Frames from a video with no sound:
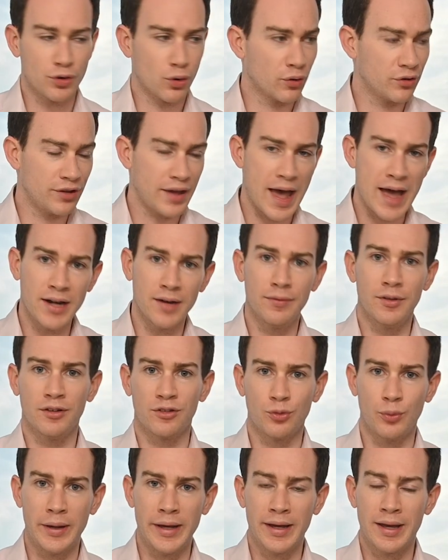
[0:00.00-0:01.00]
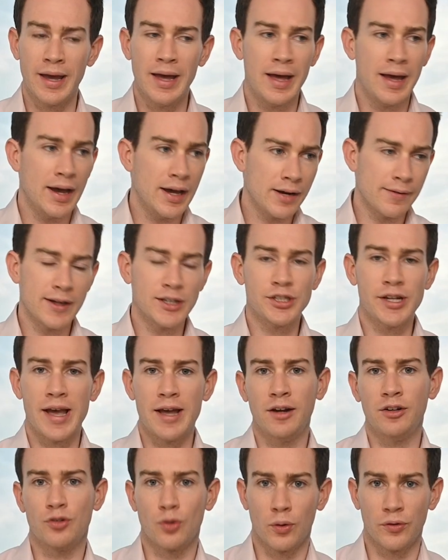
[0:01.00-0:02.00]
towards the end of this week and eventually
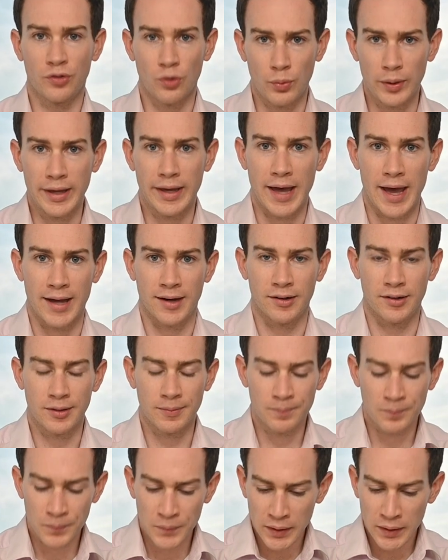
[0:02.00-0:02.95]
heading towards the weekend.